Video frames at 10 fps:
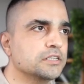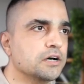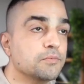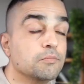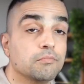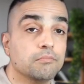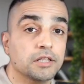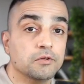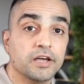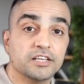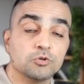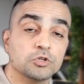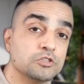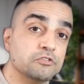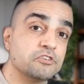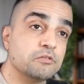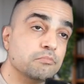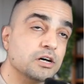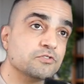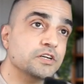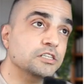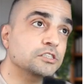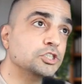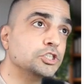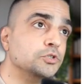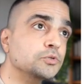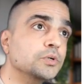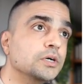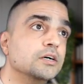Now, by the way, I switched over from BuzzFeed to